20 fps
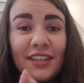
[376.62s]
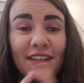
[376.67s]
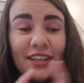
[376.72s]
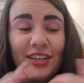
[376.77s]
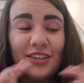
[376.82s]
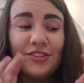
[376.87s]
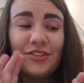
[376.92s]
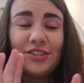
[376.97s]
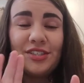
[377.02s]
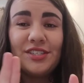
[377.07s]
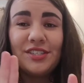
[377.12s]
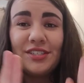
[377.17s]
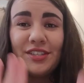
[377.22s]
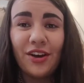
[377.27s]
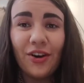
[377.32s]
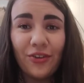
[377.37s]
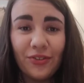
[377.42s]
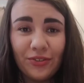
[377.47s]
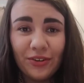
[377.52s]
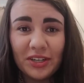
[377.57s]
It was
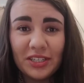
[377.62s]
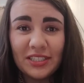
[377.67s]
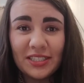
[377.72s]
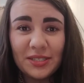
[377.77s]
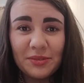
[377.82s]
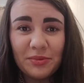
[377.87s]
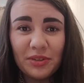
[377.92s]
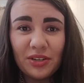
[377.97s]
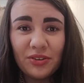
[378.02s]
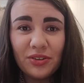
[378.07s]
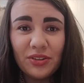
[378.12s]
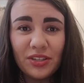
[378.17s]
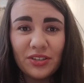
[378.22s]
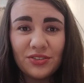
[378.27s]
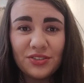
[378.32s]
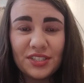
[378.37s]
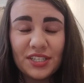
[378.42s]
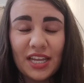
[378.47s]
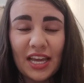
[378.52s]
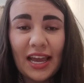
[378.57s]
so fun to be with you
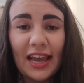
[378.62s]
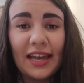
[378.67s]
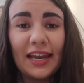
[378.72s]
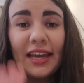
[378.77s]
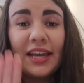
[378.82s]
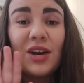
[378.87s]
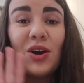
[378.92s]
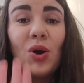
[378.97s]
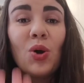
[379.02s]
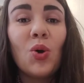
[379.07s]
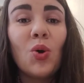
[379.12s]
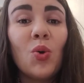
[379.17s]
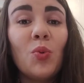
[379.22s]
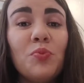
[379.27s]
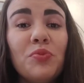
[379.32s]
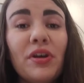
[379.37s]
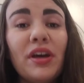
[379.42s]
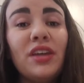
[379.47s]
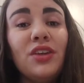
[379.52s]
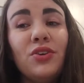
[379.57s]
today, and I
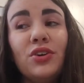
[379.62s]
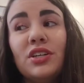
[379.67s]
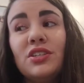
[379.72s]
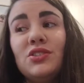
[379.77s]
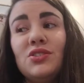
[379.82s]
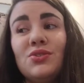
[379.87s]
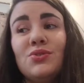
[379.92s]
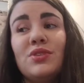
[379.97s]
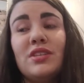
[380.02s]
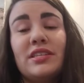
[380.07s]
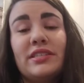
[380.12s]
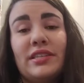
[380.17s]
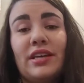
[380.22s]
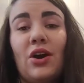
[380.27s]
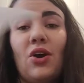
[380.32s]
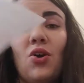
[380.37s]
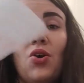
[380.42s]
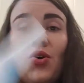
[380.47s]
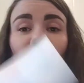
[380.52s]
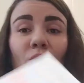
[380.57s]
hope that you can do this
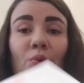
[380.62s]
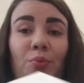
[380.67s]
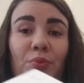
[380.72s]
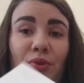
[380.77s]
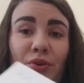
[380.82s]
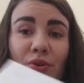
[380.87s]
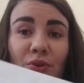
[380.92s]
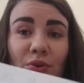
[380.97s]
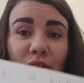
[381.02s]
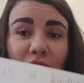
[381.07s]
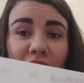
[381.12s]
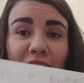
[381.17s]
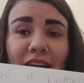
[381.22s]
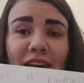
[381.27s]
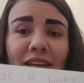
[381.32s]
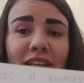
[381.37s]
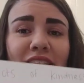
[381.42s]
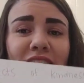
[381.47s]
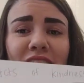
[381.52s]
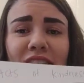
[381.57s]
at home, okay?
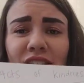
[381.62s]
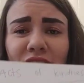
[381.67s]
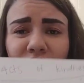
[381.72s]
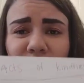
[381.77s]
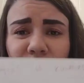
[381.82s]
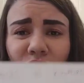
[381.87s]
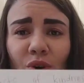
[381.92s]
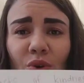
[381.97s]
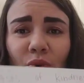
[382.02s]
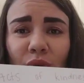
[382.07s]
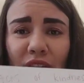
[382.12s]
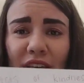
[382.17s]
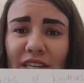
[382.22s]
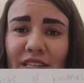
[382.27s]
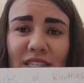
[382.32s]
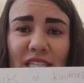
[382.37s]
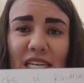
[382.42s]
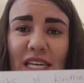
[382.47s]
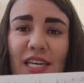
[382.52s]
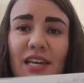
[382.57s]
Because it's so
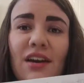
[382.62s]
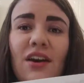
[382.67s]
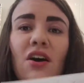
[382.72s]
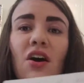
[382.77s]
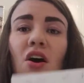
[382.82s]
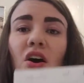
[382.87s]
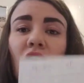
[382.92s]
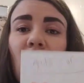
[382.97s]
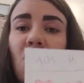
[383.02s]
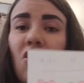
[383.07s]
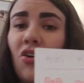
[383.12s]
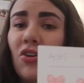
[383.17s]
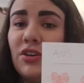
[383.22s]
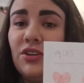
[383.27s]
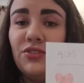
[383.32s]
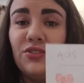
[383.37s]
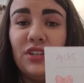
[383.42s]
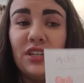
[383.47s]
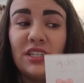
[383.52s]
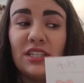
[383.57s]
easy. All
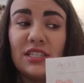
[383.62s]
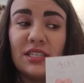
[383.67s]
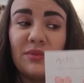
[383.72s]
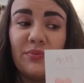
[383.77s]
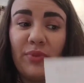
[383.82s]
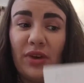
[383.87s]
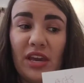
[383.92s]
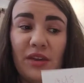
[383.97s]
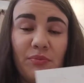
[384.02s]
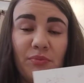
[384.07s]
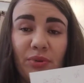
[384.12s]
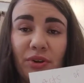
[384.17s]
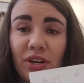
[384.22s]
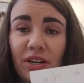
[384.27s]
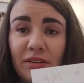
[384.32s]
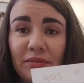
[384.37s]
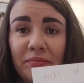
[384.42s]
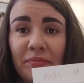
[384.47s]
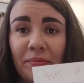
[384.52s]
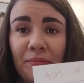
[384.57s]
you need is a paper
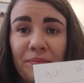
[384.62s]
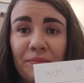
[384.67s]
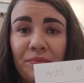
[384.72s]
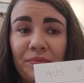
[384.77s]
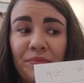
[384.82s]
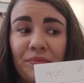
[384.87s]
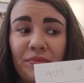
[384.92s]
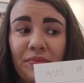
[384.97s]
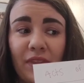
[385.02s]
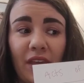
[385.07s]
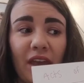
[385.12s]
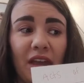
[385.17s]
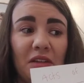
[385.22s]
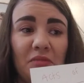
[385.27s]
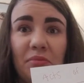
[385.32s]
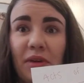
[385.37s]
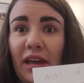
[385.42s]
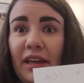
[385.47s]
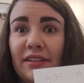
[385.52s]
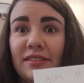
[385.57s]

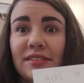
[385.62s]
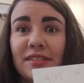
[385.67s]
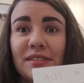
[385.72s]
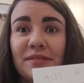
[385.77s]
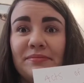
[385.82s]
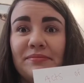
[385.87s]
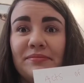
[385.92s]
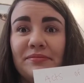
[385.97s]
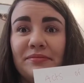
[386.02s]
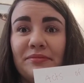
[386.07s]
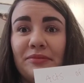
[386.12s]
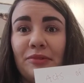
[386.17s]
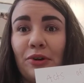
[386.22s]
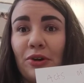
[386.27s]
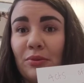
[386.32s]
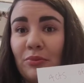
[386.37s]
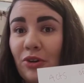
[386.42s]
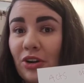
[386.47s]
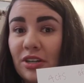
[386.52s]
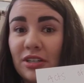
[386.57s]
and pens,
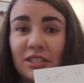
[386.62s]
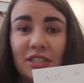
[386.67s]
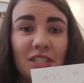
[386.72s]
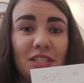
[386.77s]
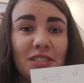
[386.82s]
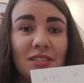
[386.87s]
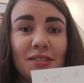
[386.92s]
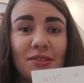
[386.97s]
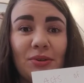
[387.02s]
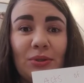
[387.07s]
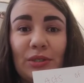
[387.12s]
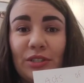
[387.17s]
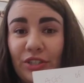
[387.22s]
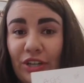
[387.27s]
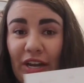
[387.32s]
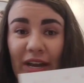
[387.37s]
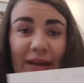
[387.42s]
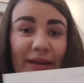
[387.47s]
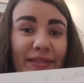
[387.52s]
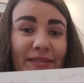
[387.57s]
or markers or
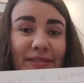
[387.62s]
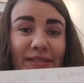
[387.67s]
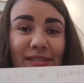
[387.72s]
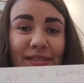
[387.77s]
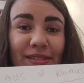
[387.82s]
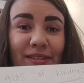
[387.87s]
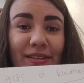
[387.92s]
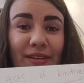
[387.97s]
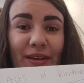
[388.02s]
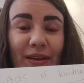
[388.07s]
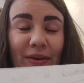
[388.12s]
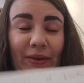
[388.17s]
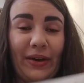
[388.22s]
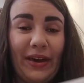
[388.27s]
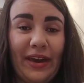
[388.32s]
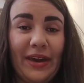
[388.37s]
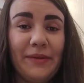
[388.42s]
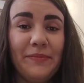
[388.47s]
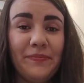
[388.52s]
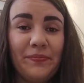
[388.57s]
crayons,
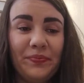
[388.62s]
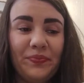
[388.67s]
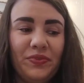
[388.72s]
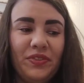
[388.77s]
okay?